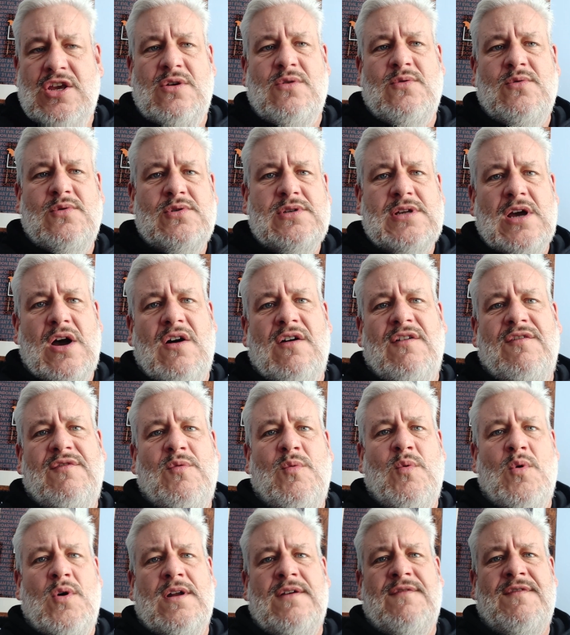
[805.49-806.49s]
news
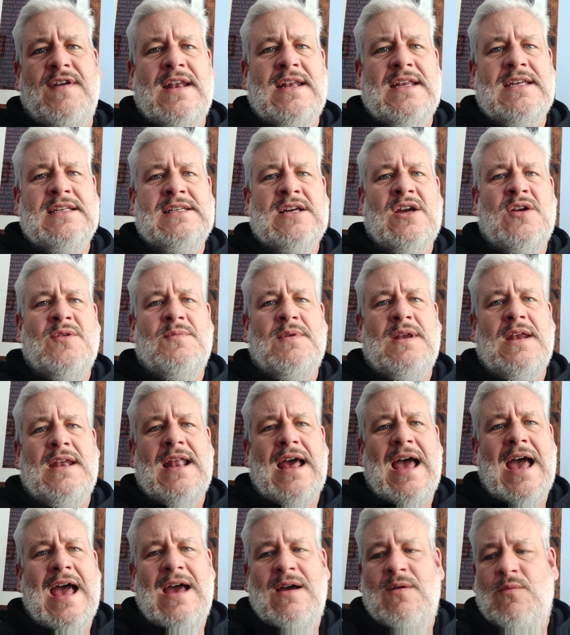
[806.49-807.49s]
of what event is
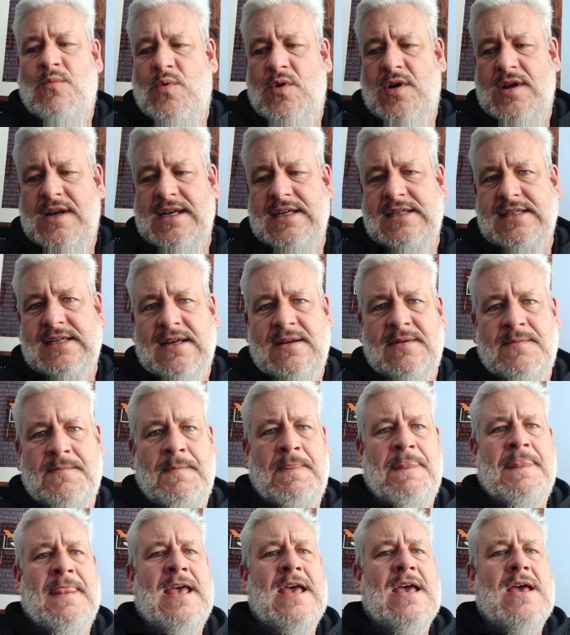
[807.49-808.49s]
opening and what
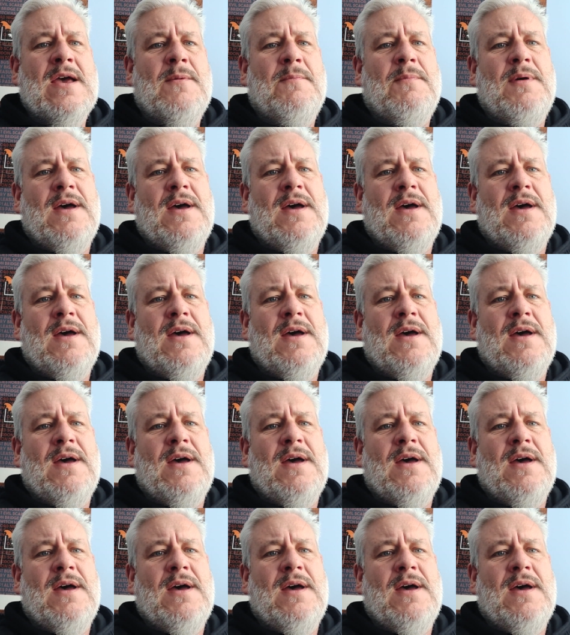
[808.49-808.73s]
isn't.